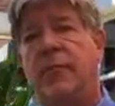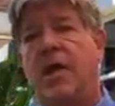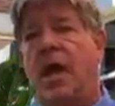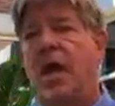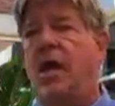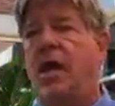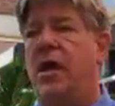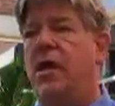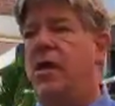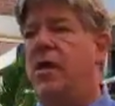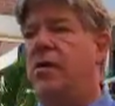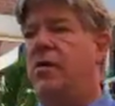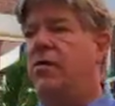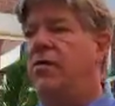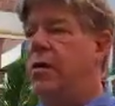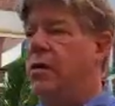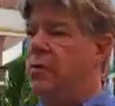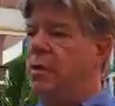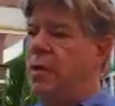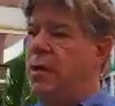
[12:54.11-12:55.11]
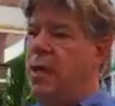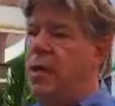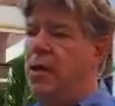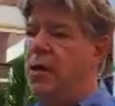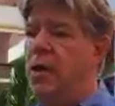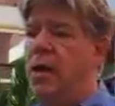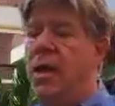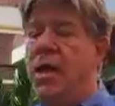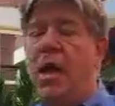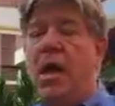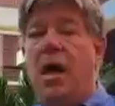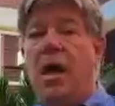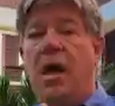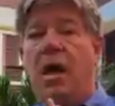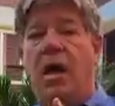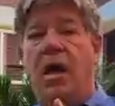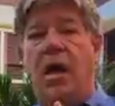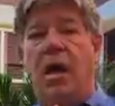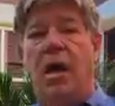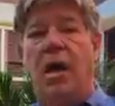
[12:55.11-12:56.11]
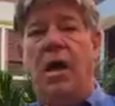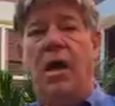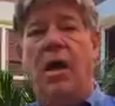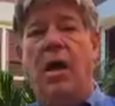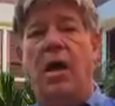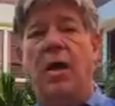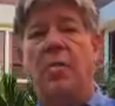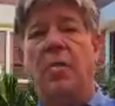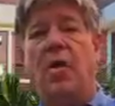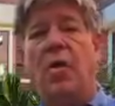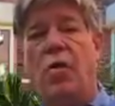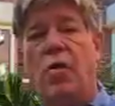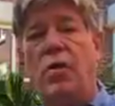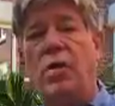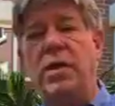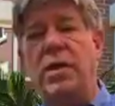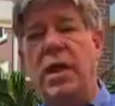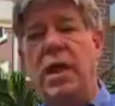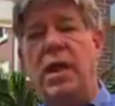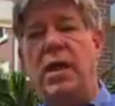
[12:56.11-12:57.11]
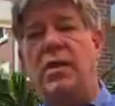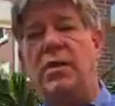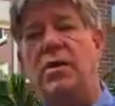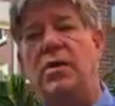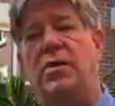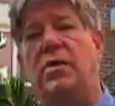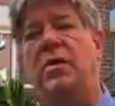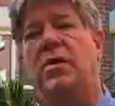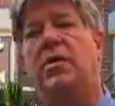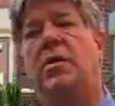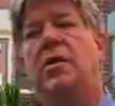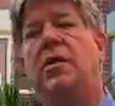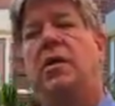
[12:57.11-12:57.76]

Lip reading: Oh, oleander. Oleander,